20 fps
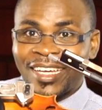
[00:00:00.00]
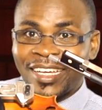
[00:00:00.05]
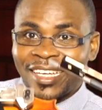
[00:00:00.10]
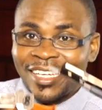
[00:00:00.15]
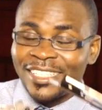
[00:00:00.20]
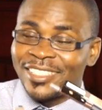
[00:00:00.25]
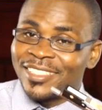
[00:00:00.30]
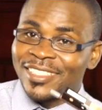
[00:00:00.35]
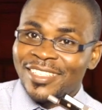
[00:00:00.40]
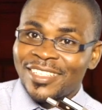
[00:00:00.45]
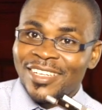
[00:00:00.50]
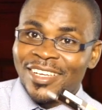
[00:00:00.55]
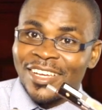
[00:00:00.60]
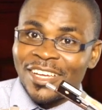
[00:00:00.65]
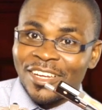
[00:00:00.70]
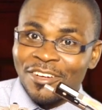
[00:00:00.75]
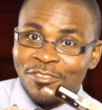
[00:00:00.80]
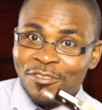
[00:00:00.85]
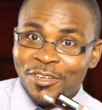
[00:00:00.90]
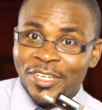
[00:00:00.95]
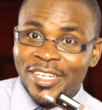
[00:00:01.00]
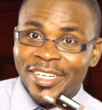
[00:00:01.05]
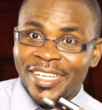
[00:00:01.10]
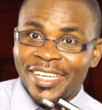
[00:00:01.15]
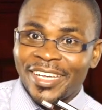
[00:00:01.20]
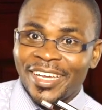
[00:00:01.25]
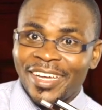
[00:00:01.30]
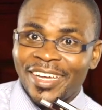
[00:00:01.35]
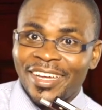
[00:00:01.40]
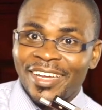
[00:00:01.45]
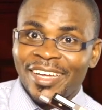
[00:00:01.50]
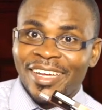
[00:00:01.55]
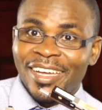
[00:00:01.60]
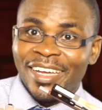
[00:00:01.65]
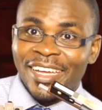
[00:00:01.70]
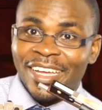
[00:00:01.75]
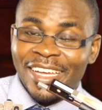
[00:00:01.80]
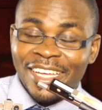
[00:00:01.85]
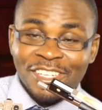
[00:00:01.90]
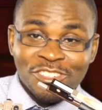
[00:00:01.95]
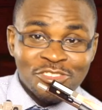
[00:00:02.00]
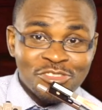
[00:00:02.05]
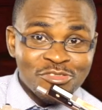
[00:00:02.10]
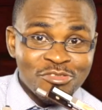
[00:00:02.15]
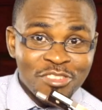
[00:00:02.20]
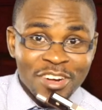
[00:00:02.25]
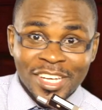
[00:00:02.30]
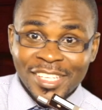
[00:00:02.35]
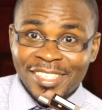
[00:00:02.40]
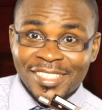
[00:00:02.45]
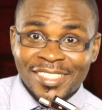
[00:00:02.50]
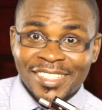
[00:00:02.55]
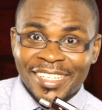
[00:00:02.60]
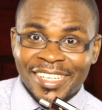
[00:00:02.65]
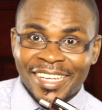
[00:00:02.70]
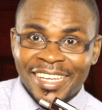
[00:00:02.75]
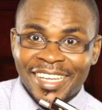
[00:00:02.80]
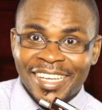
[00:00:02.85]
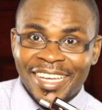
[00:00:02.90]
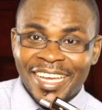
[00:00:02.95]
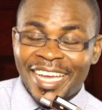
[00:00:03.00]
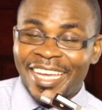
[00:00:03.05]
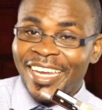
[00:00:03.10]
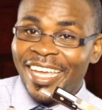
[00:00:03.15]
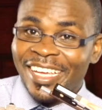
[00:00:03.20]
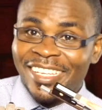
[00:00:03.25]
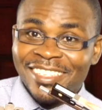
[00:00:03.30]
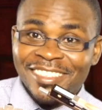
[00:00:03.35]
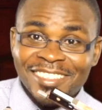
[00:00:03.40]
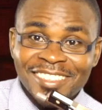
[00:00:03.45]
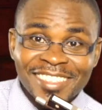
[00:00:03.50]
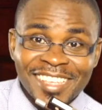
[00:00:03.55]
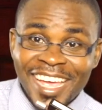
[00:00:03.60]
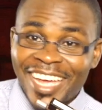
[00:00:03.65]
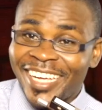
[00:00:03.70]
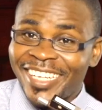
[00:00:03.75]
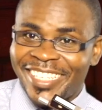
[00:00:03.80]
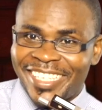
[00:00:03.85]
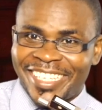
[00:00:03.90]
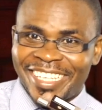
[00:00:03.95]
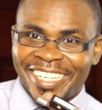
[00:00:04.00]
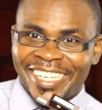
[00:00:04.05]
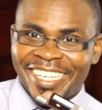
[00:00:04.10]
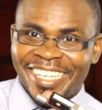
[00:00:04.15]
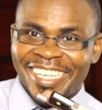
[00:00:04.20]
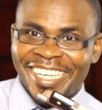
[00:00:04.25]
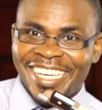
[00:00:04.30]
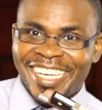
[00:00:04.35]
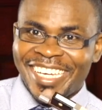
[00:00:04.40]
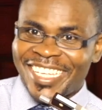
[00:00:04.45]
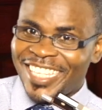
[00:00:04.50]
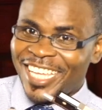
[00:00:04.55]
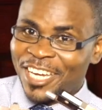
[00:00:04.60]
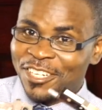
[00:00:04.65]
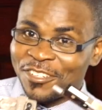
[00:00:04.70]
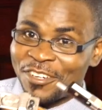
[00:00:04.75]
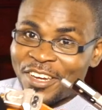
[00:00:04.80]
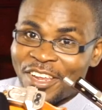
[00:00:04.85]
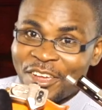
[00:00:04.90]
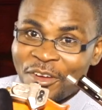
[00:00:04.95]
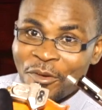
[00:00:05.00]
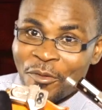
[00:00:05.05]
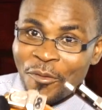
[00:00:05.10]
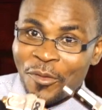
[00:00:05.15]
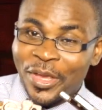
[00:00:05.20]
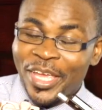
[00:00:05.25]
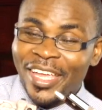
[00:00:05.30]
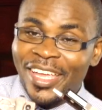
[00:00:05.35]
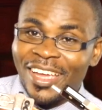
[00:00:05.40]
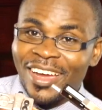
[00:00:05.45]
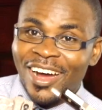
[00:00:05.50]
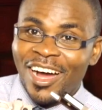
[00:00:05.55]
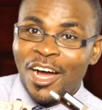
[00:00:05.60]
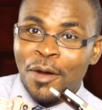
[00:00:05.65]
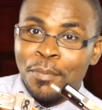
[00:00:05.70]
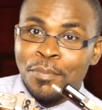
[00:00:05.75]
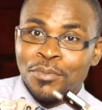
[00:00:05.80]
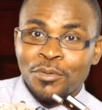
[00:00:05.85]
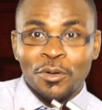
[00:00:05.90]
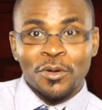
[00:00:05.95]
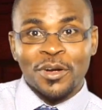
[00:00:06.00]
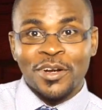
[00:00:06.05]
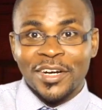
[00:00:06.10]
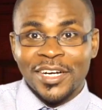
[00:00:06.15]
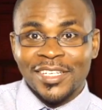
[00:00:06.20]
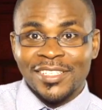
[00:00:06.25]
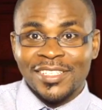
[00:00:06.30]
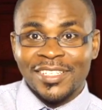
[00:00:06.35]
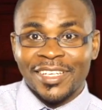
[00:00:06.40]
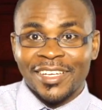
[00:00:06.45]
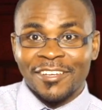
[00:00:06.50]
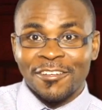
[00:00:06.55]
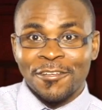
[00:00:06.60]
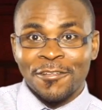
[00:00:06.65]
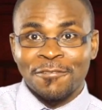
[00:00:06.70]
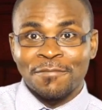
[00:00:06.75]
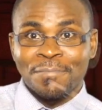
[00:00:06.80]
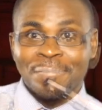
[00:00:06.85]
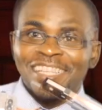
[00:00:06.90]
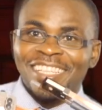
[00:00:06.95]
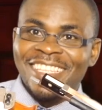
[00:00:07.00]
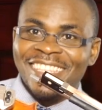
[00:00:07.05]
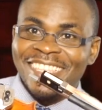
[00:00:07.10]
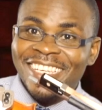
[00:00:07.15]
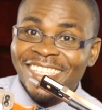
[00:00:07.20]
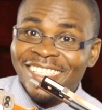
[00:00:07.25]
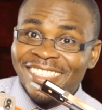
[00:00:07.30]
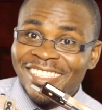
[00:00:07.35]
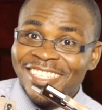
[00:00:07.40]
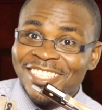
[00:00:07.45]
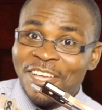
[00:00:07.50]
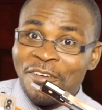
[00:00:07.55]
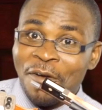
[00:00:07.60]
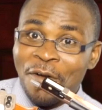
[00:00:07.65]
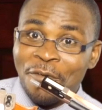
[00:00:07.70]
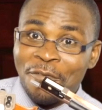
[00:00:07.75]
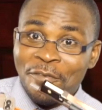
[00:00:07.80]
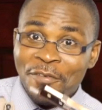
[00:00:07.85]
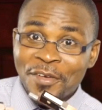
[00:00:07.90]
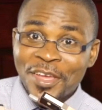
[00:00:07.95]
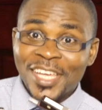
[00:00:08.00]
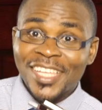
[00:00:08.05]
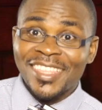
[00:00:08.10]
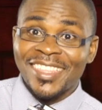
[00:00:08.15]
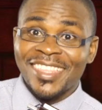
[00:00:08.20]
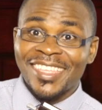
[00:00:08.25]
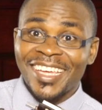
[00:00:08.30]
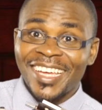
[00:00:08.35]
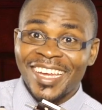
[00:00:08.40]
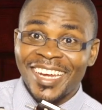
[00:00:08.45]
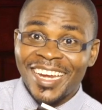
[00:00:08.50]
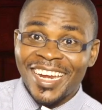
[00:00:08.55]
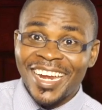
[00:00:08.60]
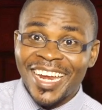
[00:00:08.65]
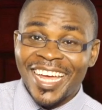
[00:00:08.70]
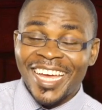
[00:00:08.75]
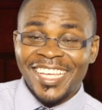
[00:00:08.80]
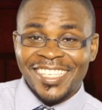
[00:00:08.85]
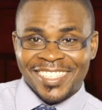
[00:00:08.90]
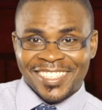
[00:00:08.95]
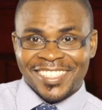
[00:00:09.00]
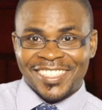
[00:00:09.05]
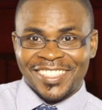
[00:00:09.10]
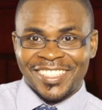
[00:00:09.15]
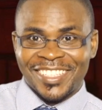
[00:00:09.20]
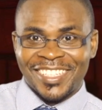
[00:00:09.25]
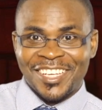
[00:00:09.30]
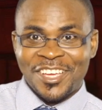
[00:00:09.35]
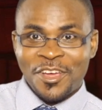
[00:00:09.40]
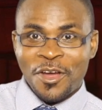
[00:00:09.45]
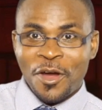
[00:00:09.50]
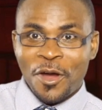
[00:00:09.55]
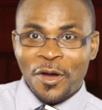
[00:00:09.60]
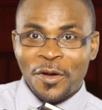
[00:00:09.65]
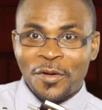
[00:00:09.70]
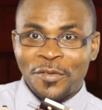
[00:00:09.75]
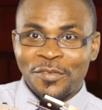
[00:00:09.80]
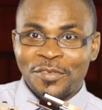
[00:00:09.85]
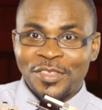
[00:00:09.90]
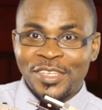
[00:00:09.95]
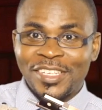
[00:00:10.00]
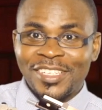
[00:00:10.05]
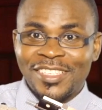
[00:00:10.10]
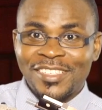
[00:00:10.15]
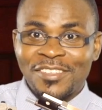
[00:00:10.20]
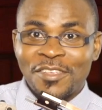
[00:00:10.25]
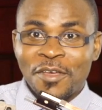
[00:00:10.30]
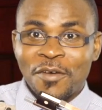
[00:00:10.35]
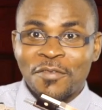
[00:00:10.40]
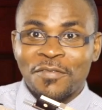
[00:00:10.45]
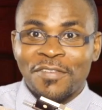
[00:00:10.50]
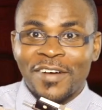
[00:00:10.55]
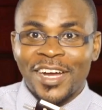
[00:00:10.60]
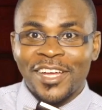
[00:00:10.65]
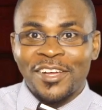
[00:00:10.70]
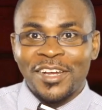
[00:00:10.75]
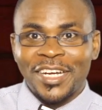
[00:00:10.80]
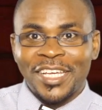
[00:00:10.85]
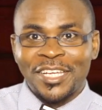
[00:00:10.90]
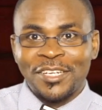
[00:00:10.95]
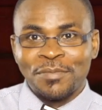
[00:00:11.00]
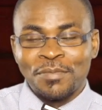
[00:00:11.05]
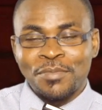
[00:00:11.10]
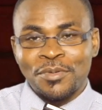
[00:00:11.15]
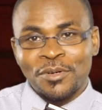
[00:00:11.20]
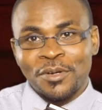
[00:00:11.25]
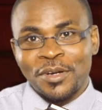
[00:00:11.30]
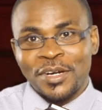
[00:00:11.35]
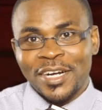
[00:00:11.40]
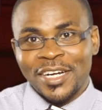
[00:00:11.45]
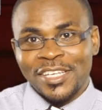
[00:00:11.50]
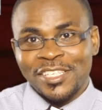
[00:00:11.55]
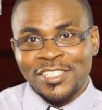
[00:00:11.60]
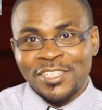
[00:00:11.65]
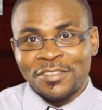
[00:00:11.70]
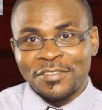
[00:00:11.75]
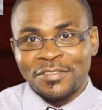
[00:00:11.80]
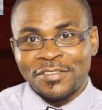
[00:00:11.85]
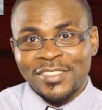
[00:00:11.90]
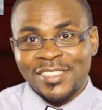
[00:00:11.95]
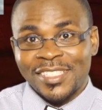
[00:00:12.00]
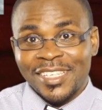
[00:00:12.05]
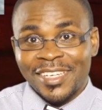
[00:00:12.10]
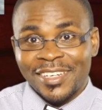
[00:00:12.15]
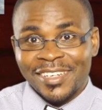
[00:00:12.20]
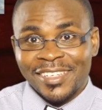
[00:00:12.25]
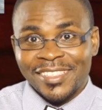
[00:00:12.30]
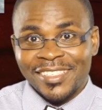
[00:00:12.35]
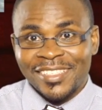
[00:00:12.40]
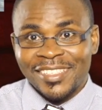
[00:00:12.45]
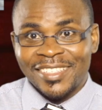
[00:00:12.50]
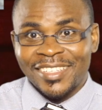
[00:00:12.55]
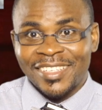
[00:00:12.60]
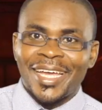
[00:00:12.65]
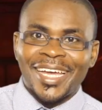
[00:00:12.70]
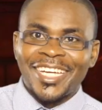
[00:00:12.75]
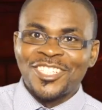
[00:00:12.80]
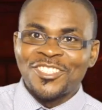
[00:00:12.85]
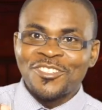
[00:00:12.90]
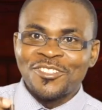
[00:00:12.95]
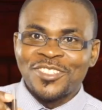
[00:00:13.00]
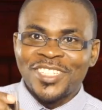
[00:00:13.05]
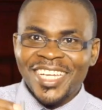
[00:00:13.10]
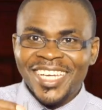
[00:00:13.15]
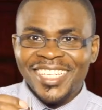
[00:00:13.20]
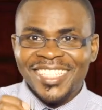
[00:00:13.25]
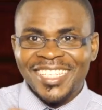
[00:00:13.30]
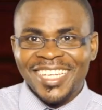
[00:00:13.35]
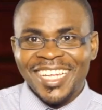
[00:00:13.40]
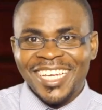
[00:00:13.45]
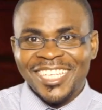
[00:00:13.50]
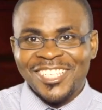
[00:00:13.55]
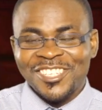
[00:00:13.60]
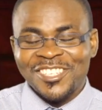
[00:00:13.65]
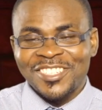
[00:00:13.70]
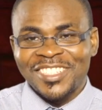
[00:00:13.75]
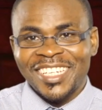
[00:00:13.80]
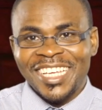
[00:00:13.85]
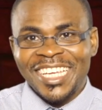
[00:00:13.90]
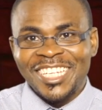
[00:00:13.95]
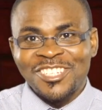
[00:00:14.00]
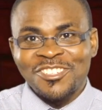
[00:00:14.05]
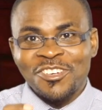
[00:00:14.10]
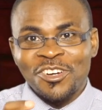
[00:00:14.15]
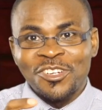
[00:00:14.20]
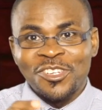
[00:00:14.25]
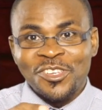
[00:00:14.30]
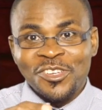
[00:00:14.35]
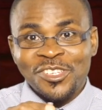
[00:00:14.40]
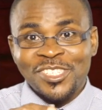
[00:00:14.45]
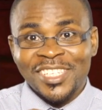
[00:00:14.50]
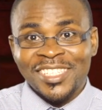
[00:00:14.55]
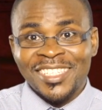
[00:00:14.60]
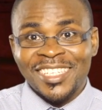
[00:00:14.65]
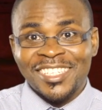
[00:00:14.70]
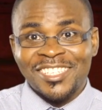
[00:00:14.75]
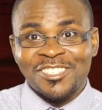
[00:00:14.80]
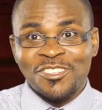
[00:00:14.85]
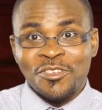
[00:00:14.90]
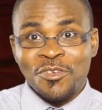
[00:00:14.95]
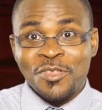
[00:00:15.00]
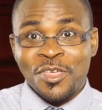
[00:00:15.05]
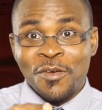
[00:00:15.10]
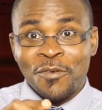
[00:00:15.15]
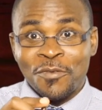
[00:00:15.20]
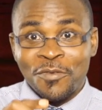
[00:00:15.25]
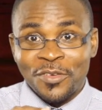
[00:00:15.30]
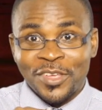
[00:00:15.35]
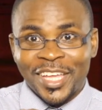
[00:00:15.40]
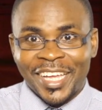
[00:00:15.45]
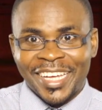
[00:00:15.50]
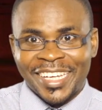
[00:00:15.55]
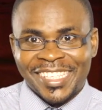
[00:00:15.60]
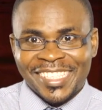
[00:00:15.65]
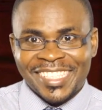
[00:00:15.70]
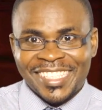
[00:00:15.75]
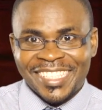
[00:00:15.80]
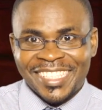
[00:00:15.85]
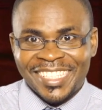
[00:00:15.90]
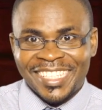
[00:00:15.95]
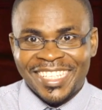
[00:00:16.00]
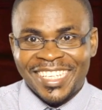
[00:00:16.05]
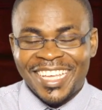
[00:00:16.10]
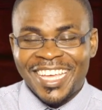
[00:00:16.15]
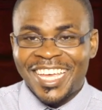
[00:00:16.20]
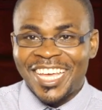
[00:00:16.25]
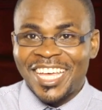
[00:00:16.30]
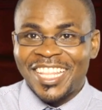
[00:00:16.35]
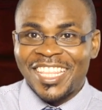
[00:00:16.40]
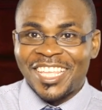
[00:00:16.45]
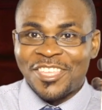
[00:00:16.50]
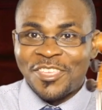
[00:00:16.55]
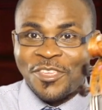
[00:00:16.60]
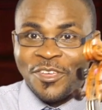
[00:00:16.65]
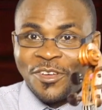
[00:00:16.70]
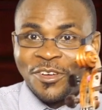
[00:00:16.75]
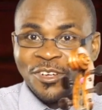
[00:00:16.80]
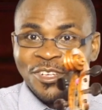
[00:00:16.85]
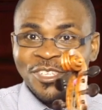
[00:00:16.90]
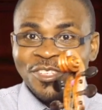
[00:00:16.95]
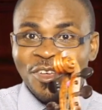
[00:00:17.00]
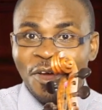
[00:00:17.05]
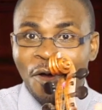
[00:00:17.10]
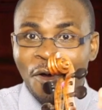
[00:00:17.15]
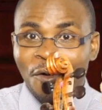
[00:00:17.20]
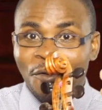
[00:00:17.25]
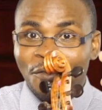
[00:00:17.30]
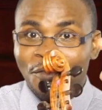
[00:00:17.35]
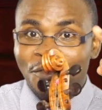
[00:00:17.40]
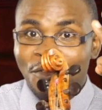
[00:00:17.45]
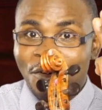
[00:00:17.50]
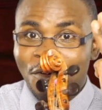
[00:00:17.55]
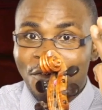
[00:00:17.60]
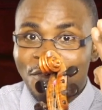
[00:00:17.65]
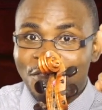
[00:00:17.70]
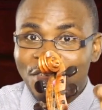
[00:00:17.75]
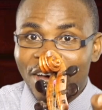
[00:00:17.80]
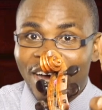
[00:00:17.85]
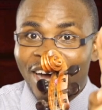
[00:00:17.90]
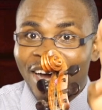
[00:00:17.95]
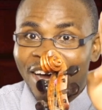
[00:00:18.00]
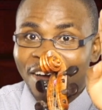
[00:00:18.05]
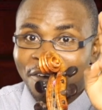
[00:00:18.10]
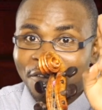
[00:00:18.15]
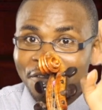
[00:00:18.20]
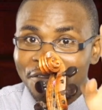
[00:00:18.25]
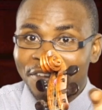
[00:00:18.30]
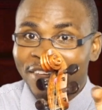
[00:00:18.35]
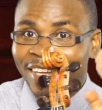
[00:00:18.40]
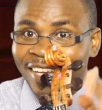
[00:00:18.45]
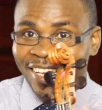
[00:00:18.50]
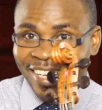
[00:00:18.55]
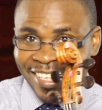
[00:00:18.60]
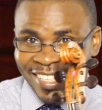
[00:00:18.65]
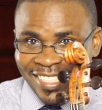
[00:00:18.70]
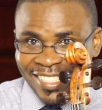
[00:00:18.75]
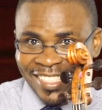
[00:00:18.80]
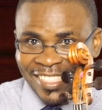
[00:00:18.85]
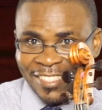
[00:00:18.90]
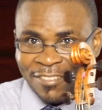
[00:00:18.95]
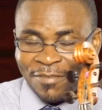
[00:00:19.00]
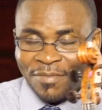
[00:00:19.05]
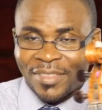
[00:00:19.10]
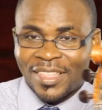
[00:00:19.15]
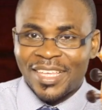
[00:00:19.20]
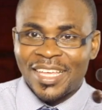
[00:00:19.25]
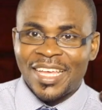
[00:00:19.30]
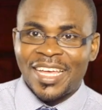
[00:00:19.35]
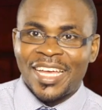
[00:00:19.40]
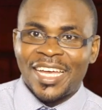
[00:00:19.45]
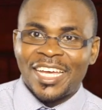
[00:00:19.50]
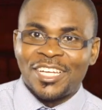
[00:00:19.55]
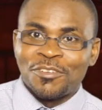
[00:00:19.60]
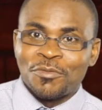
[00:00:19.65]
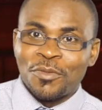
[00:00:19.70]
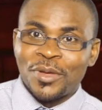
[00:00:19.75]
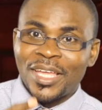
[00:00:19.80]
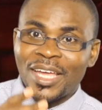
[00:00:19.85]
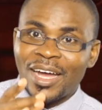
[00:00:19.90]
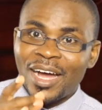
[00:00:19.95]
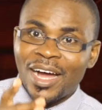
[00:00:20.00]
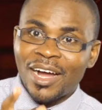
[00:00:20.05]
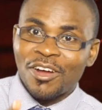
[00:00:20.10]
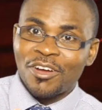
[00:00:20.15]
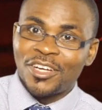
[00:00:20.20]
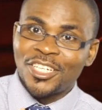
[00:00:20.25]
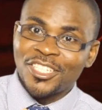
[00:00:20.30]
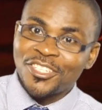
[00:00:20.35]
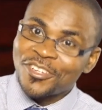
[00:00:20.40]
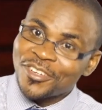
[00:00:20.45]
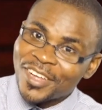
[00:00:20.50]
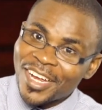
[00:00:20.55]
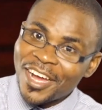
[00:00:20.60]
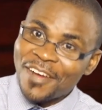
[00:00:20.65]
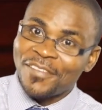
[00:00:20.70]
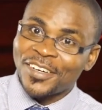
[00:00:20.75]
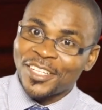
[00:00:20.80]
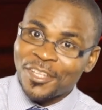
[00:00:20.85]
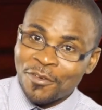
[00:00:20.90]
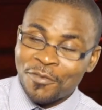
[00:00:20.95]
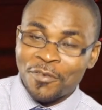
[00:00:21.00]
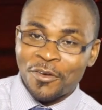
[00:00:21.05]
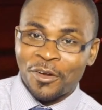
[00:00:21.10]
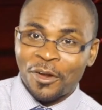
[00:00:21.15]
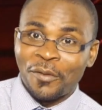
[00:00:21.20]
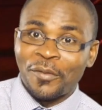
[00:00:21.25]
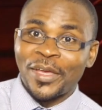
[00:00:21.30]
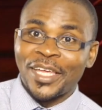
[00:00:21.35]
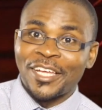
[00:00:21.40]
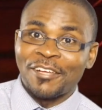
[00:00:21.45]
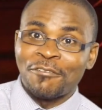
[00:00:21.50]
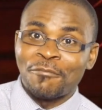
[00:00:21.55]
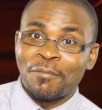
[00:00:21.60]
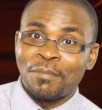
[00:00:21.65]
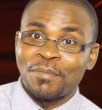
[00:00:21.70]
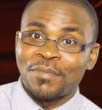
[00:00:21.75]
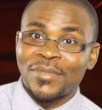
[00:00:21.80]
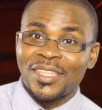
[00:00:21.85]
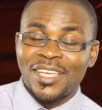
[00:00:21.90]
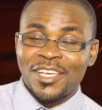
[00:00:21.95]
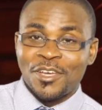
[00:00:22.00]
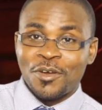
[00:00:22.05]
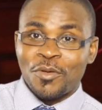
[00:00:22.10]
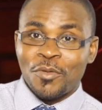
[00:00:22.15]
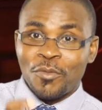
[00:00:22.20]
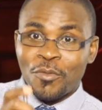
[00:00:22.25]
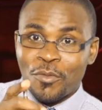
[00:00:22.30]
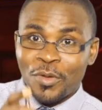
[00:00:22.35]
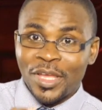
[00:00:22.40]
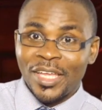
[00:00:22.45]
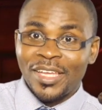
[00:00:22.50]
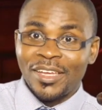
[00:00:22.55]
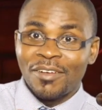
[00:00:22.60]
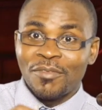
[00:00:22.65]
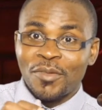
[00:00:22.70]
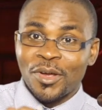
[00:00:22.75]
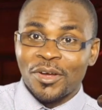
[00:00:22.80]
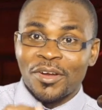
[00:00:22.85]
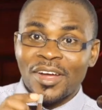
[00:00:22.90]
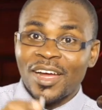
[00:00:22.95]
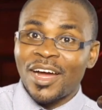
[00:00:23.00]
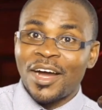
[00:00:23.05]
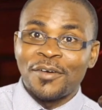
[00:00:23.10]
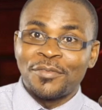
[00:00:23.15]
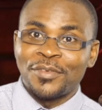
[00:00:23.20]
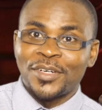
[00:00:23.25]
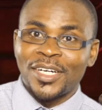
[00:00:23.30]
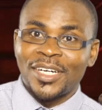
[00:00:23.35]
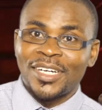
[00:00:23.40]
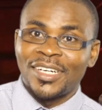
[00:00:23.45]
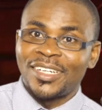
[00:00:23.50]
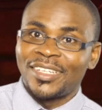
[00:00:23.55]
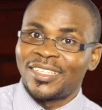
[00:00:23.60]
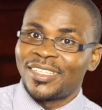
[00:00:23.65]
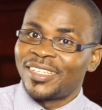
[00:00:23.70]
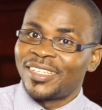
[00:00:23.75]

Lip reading: it's really interesting and exciting that we are progressing, and this is our 5th lesson of this violin progressive series. And today's lesson introduces us to the fingers, the use of the fingers, and we are going to cover the following. We will cover